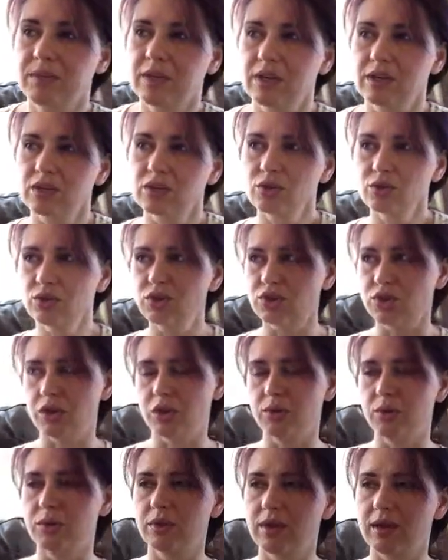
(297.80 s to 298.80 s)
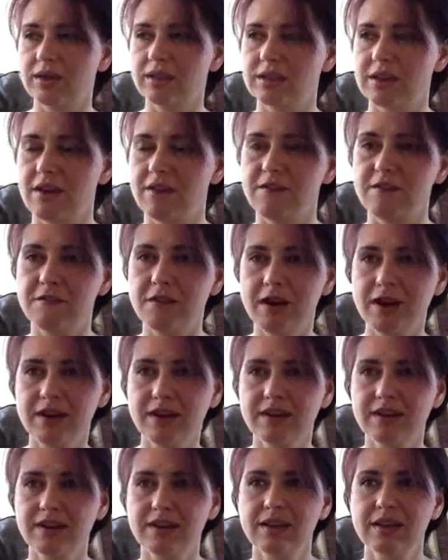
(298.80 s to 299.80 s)
associate with the idea of
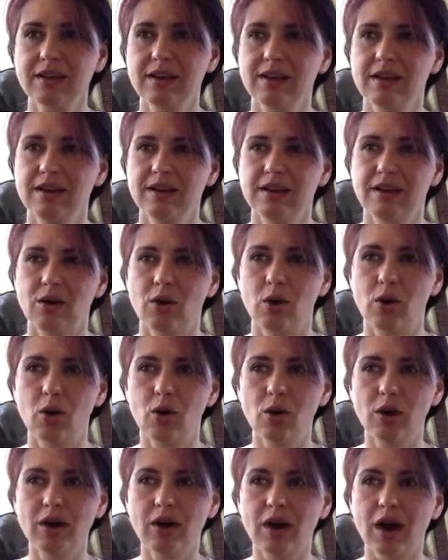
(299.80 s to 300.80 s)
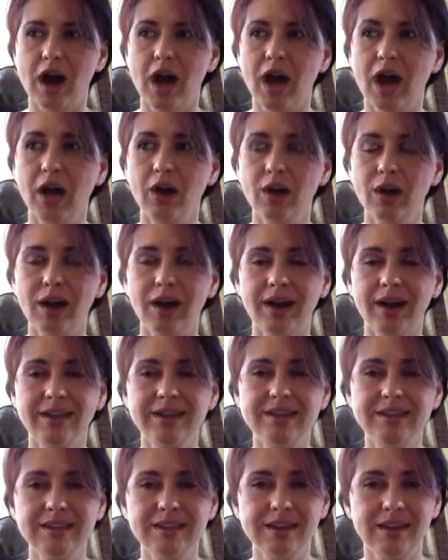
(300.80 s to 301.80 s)
fun. or our
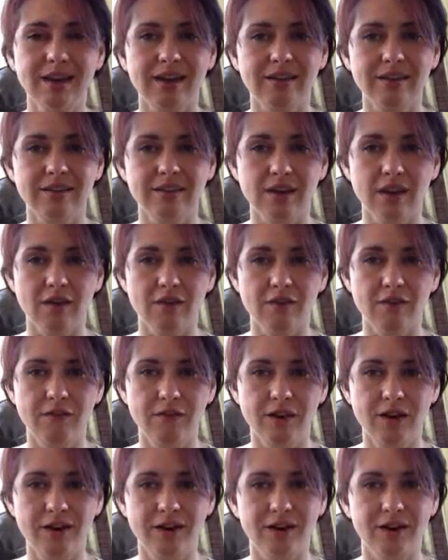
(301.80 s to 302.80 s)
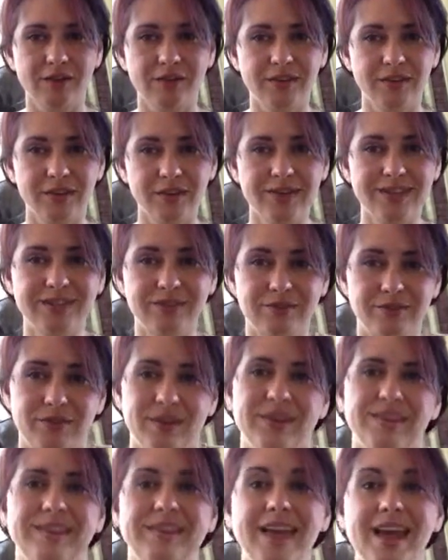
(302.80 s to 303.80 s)
ideas of fun are very
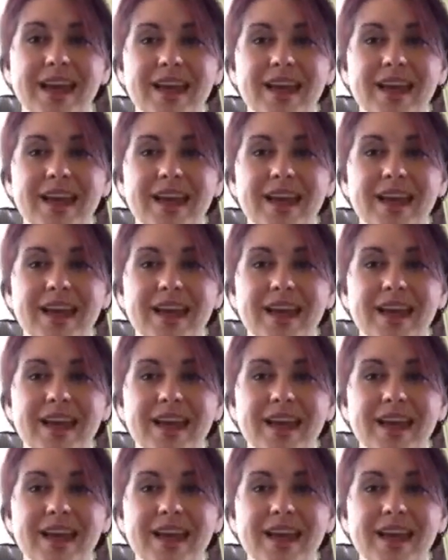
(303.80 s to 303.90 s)
different